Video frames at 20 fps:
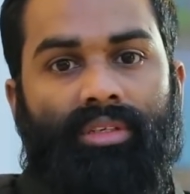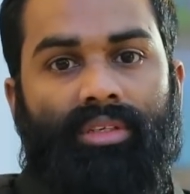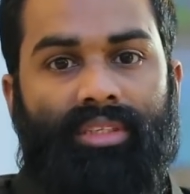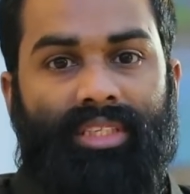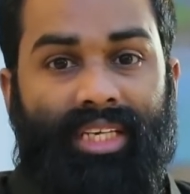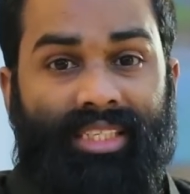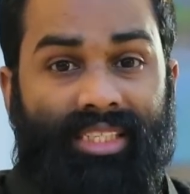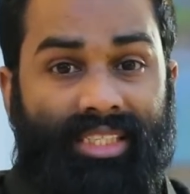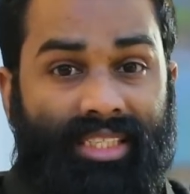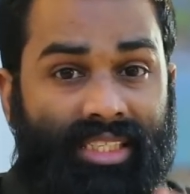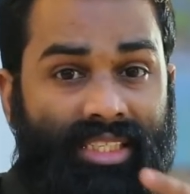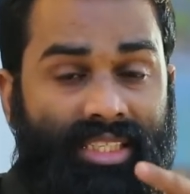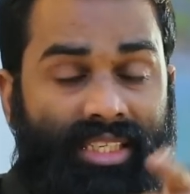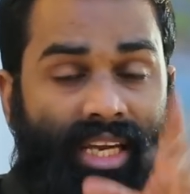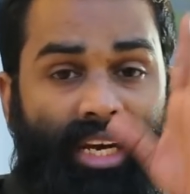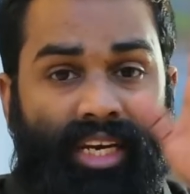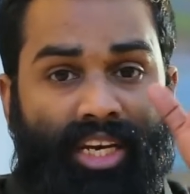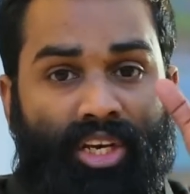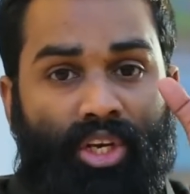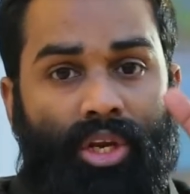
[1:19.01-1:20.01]
That is the
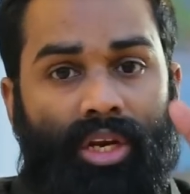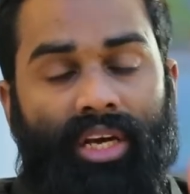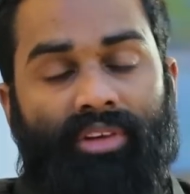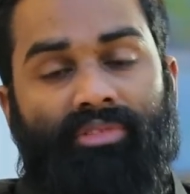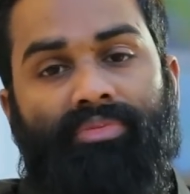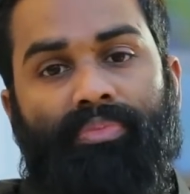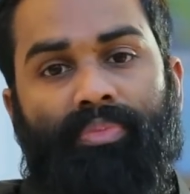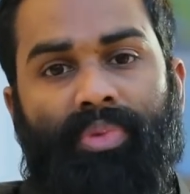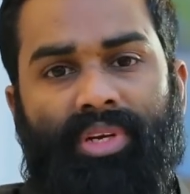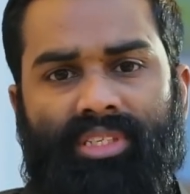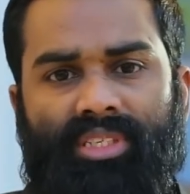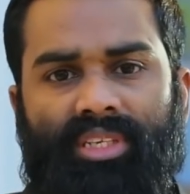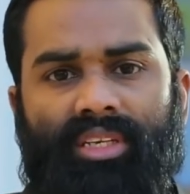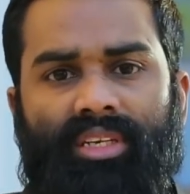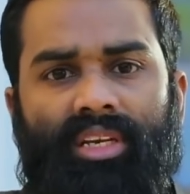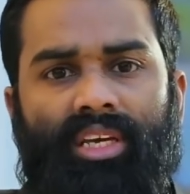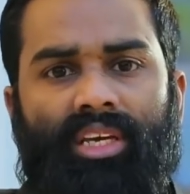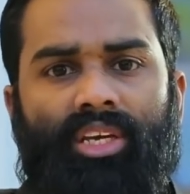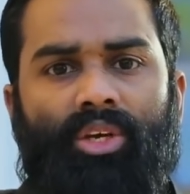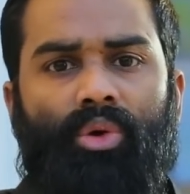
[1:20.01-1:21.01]
state in your life.
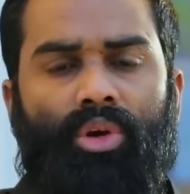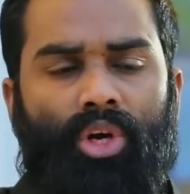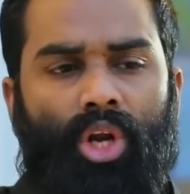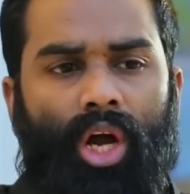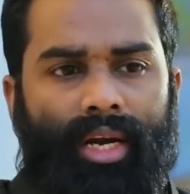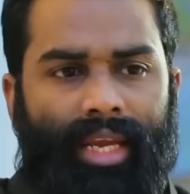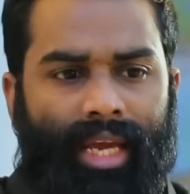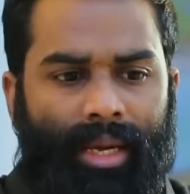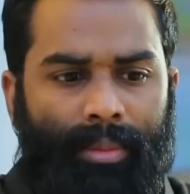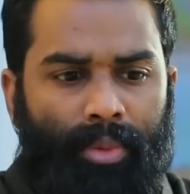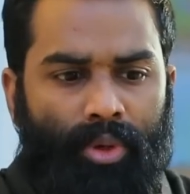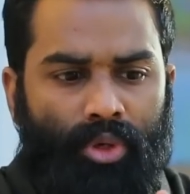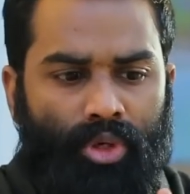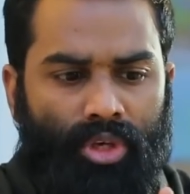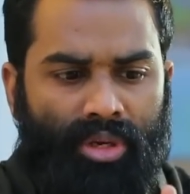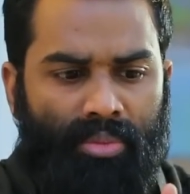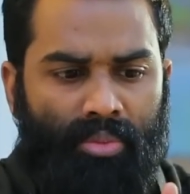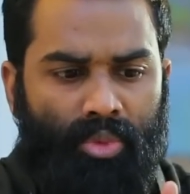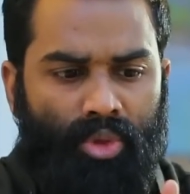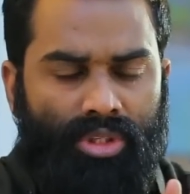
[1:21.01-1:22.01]
Presently, you are not able to
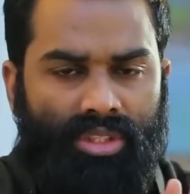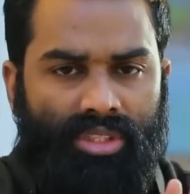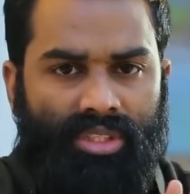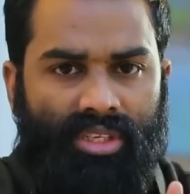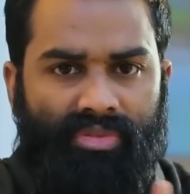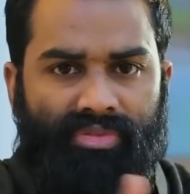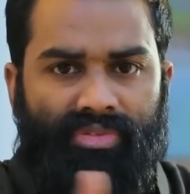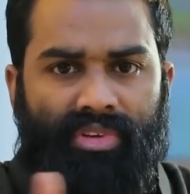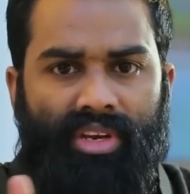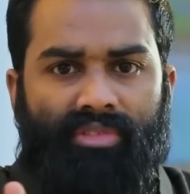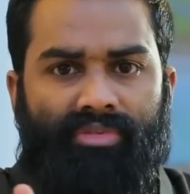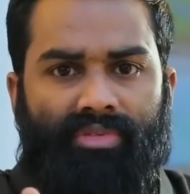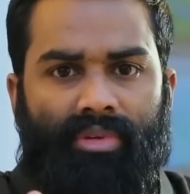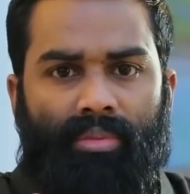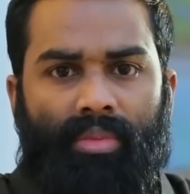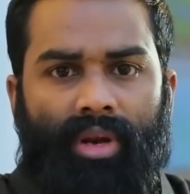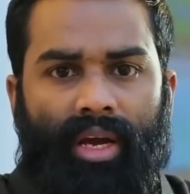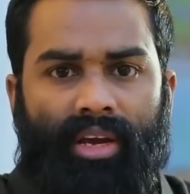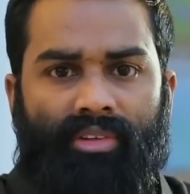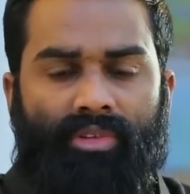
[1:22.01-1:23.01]
remove the suffering
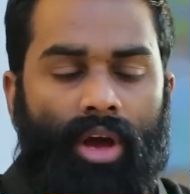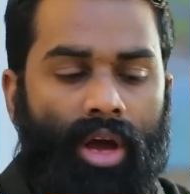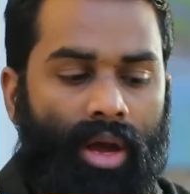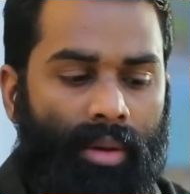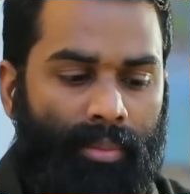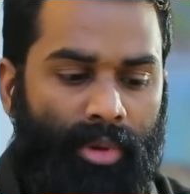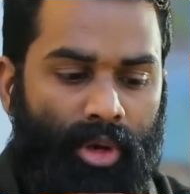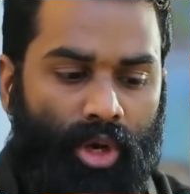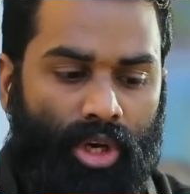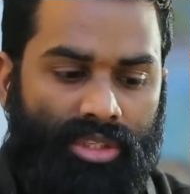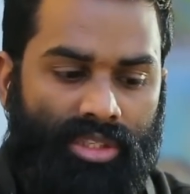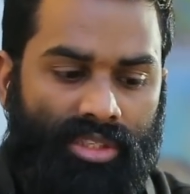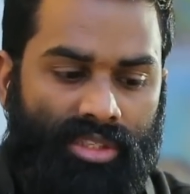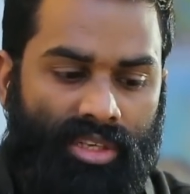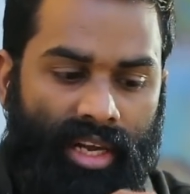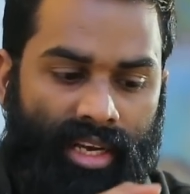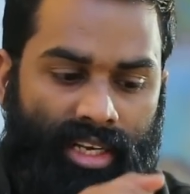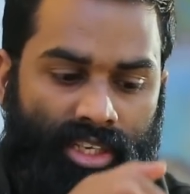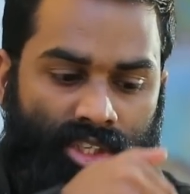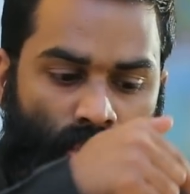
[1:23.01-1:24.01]
from life because it's
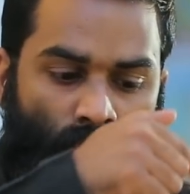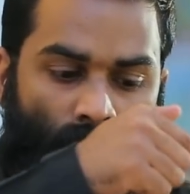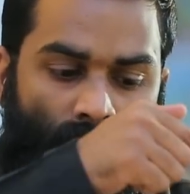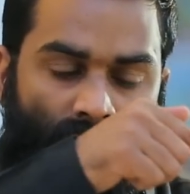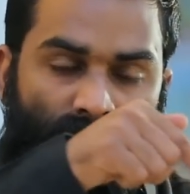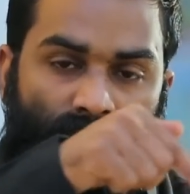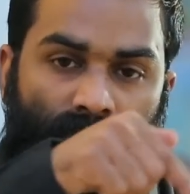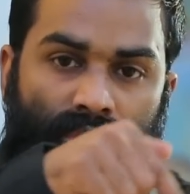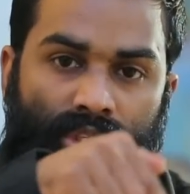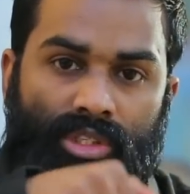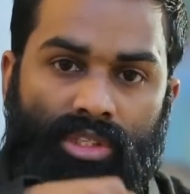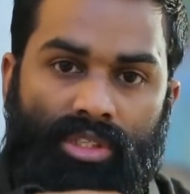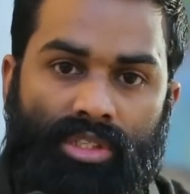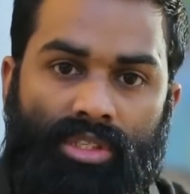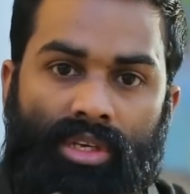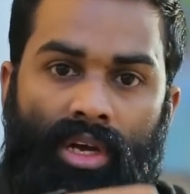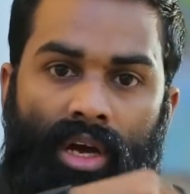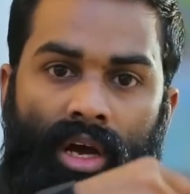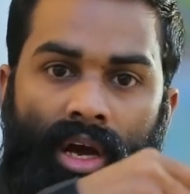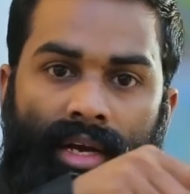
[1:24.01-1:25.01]
like a salt which
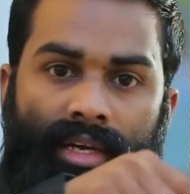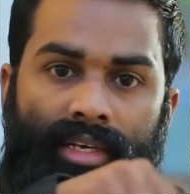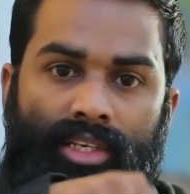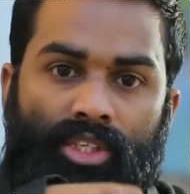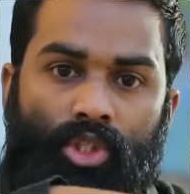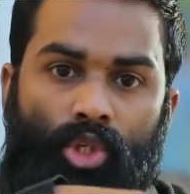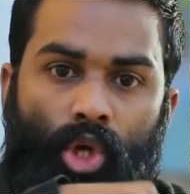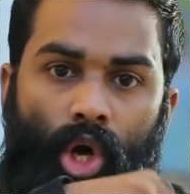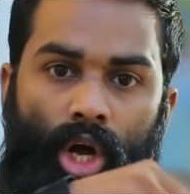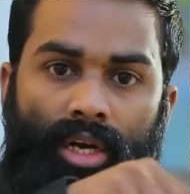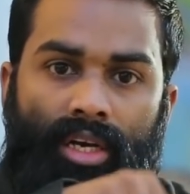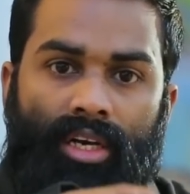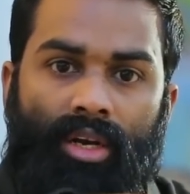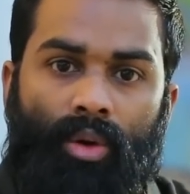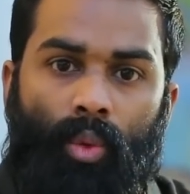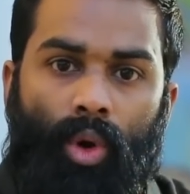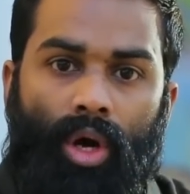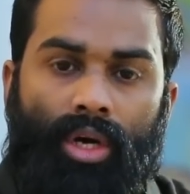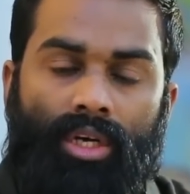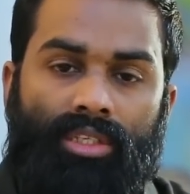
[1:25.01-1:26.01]
is dissolved in a
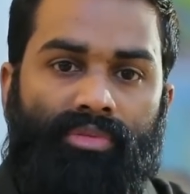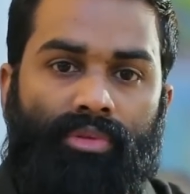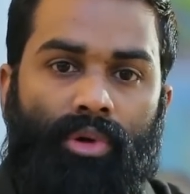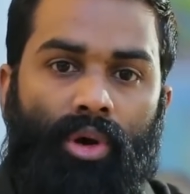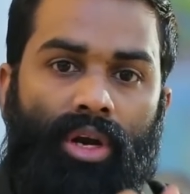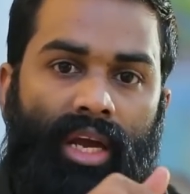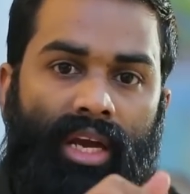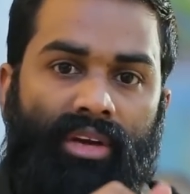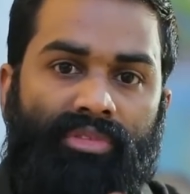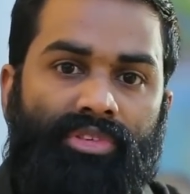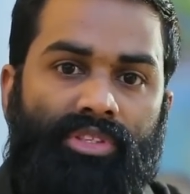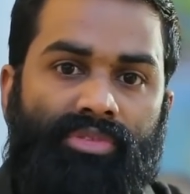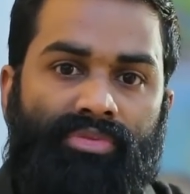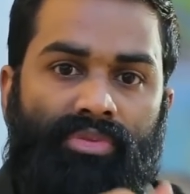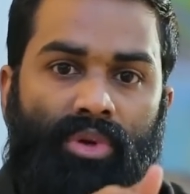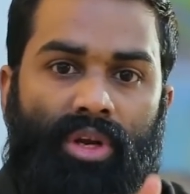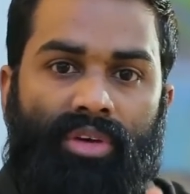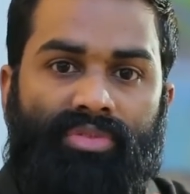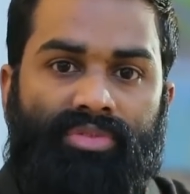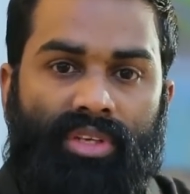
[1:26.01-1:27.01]
water, or life is
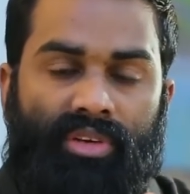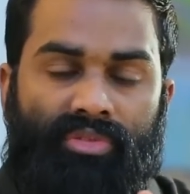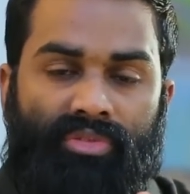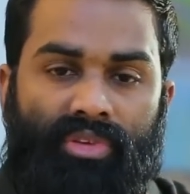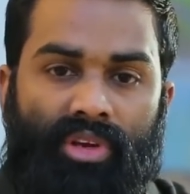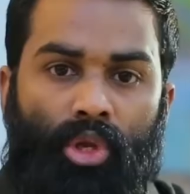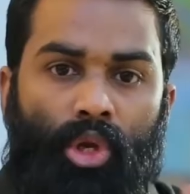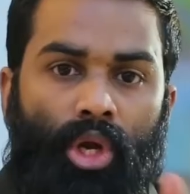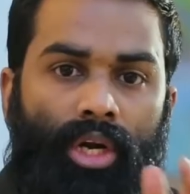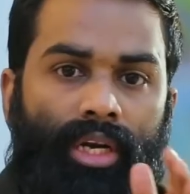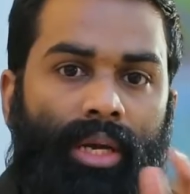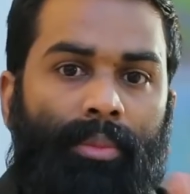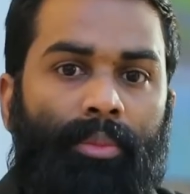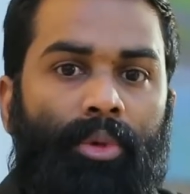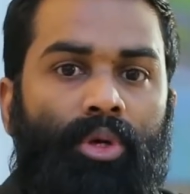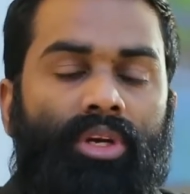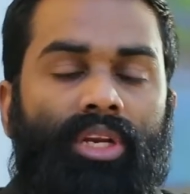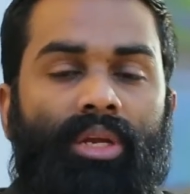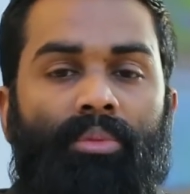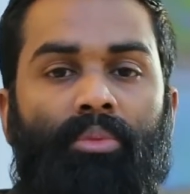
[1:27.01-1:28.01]
full of suffering. You're not
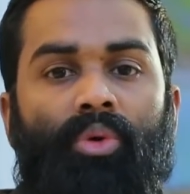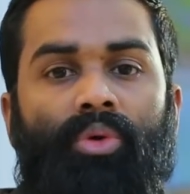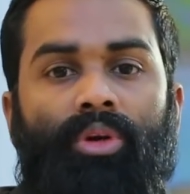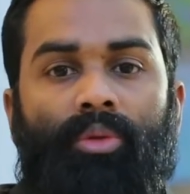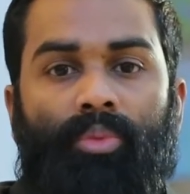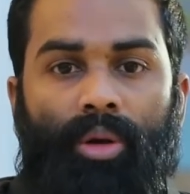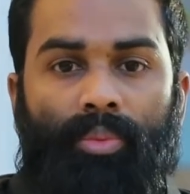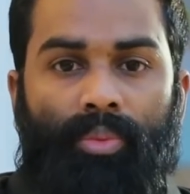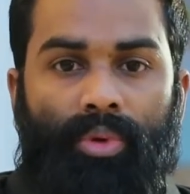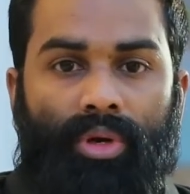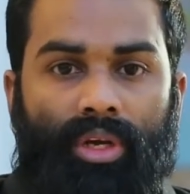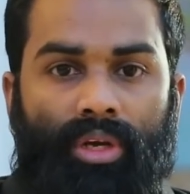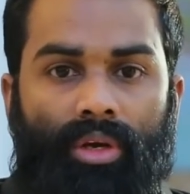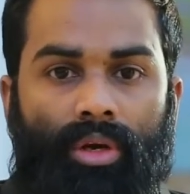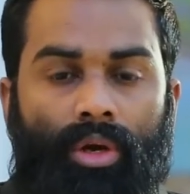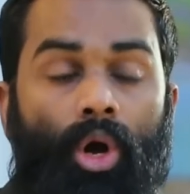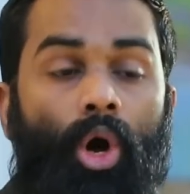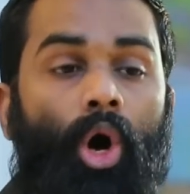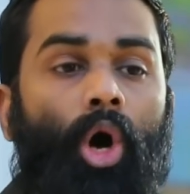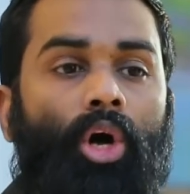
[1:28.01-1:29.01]
able to remove it properly.
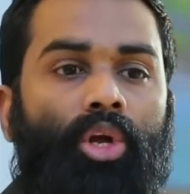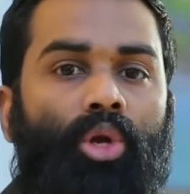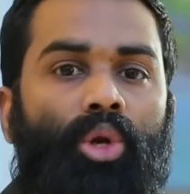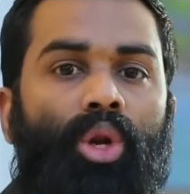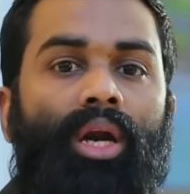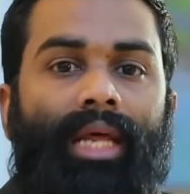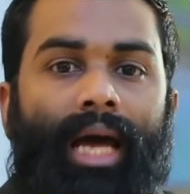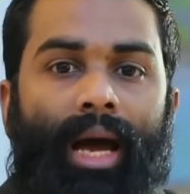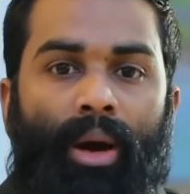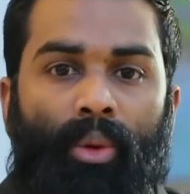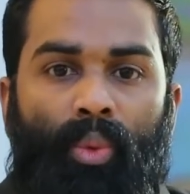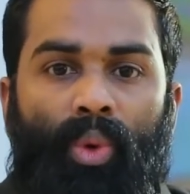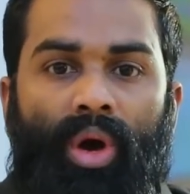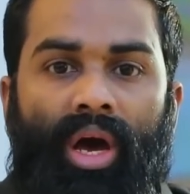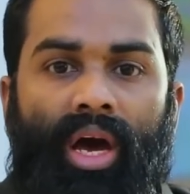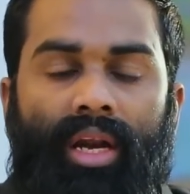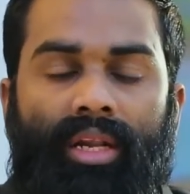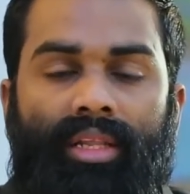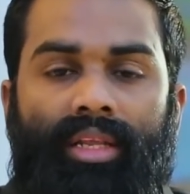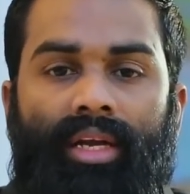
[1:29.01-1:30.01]
Or you're not
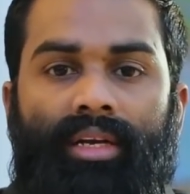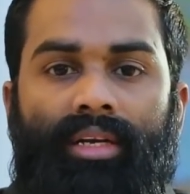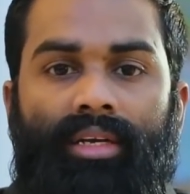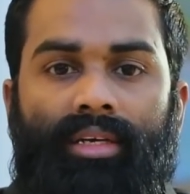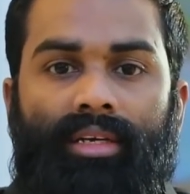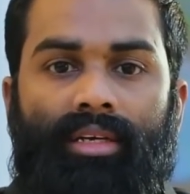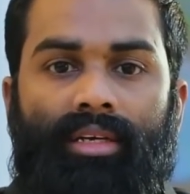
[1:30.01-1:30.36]
aware that,